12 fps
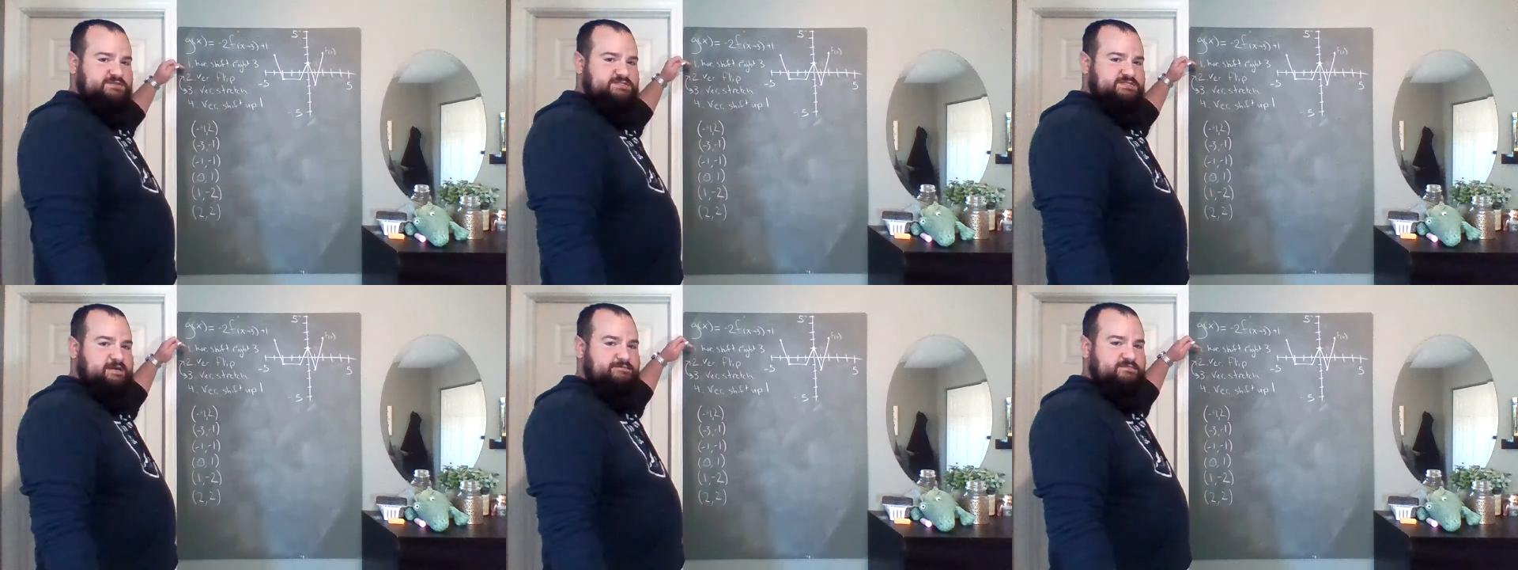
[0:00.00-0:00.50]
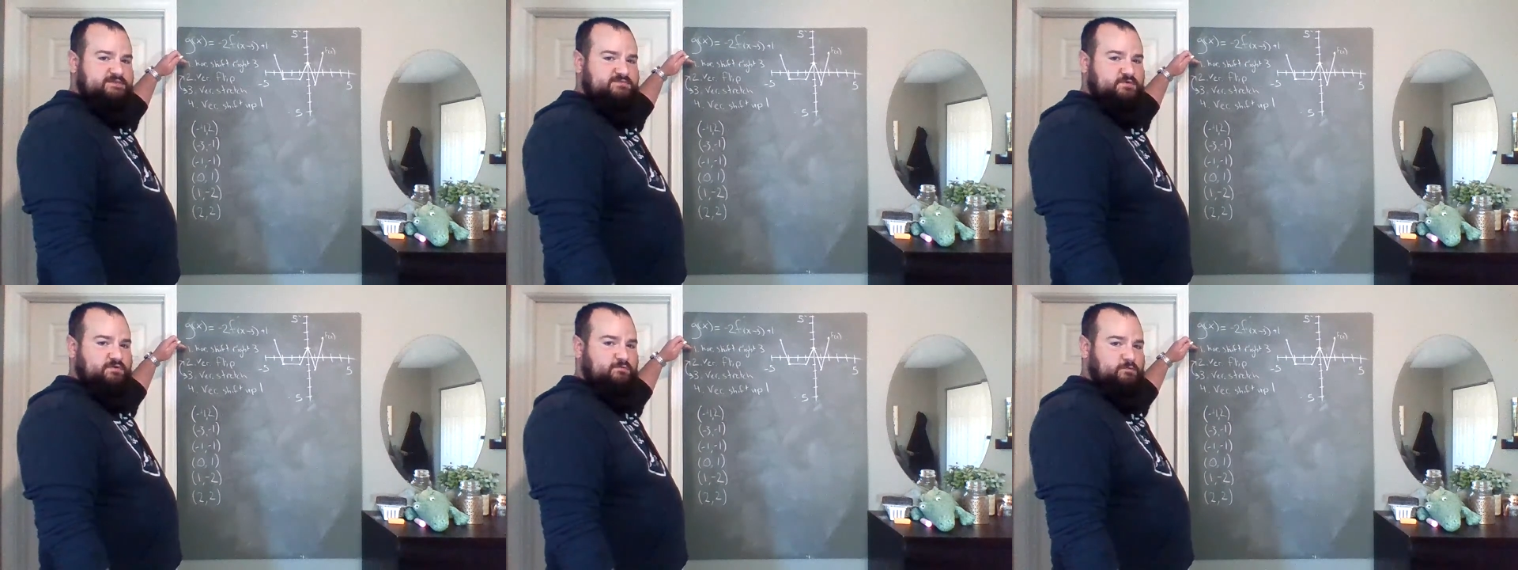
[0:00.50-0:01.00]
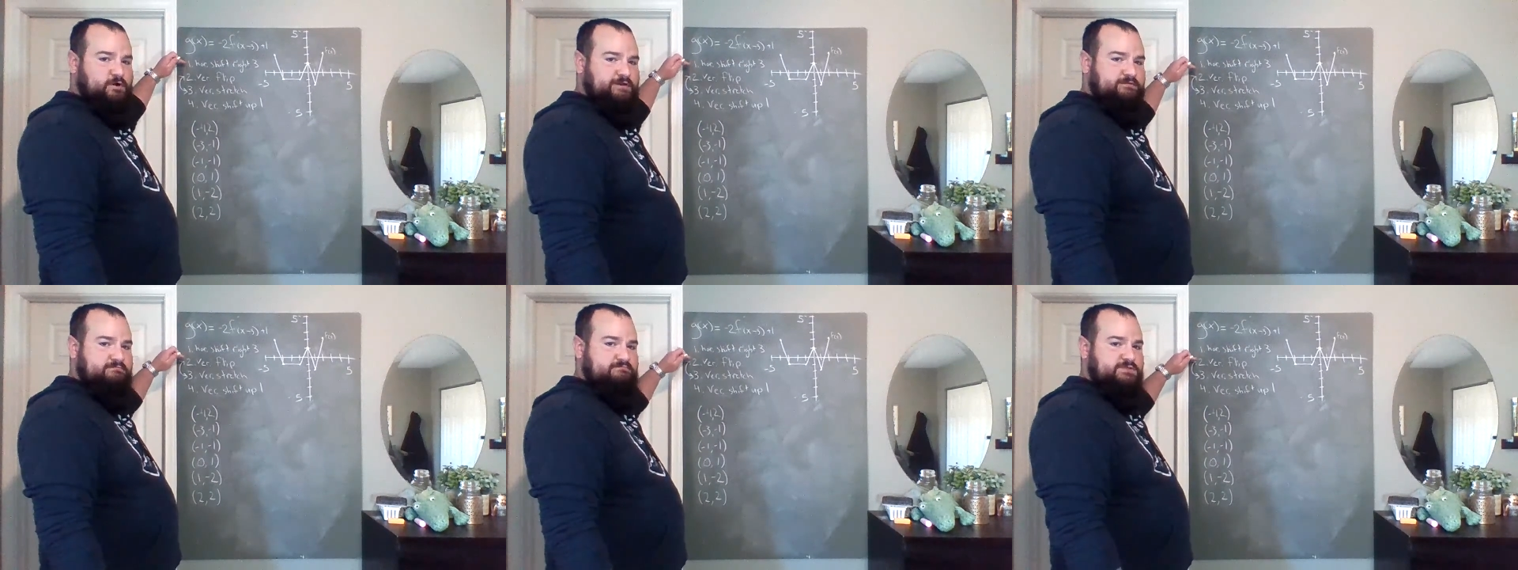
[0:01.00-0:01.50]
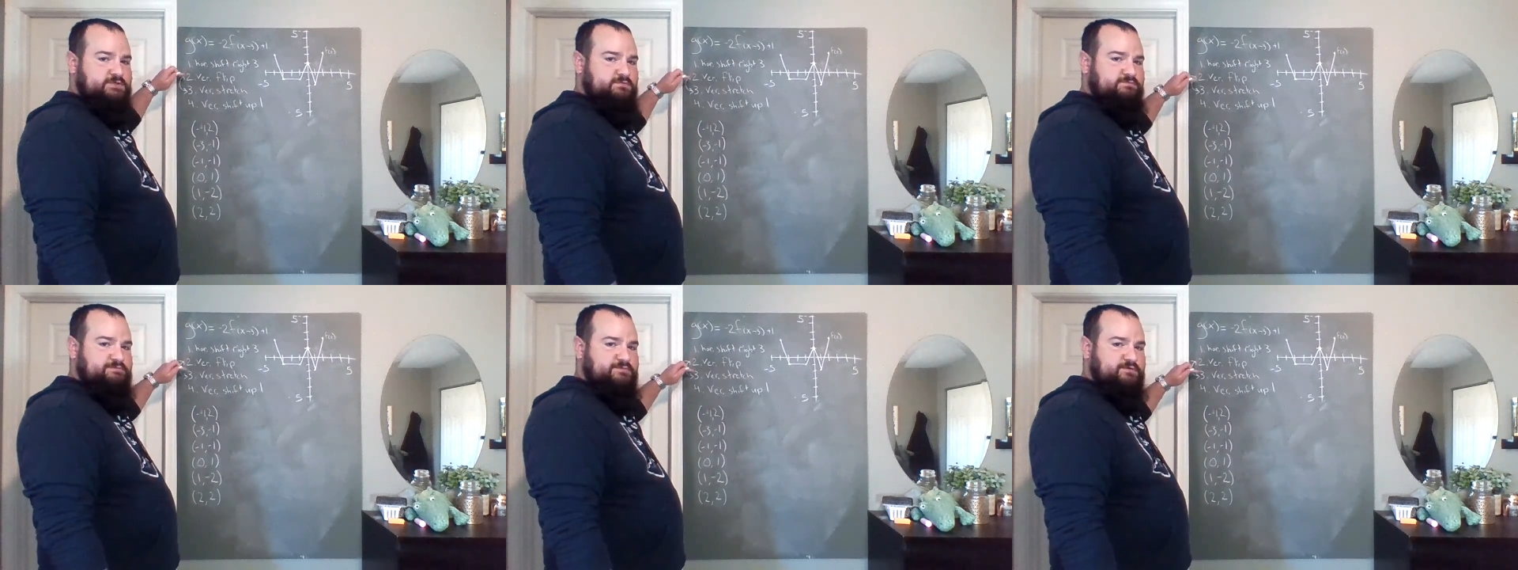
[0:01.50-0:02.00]
step, these order, 1, 2,
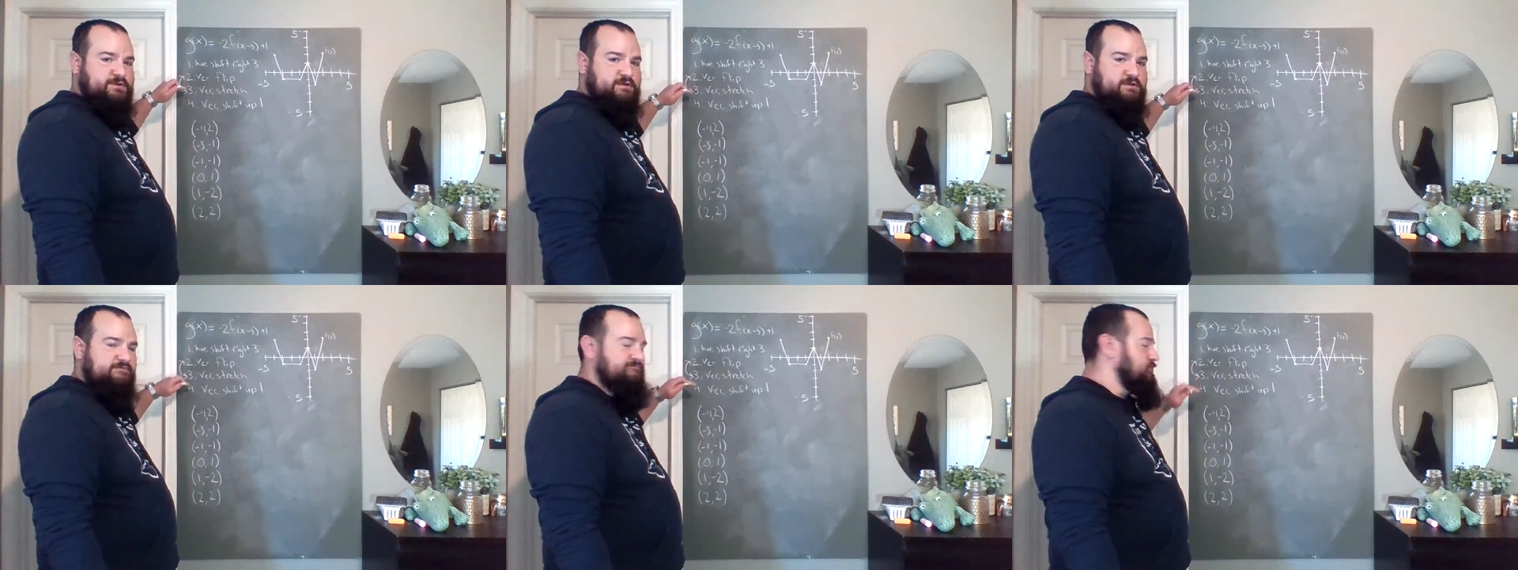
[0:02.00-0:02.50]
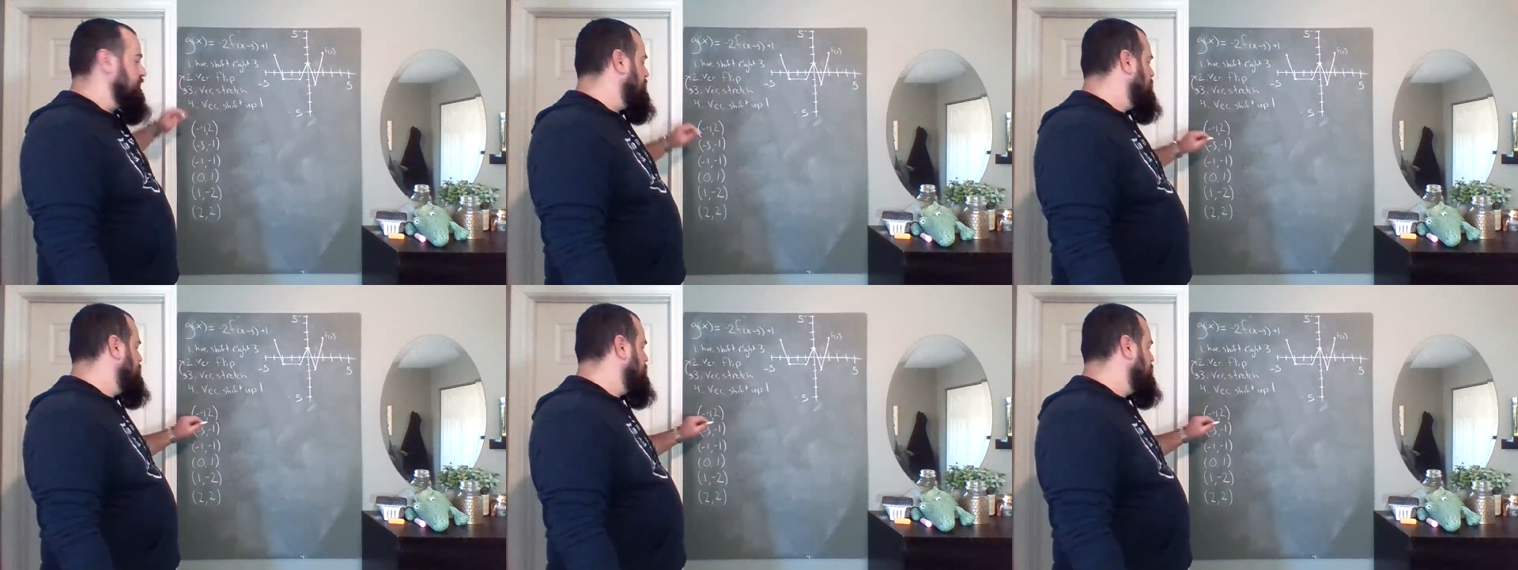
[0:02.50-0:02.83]
3, 4.